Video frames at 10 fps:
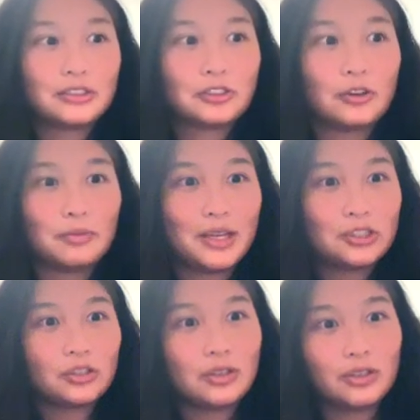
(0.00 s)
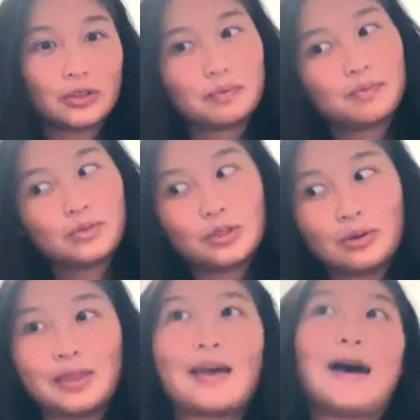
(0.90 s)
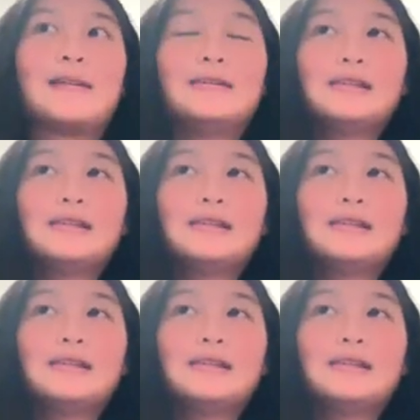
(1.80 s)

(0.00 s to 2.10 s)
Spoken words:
So make sure that you're doing that.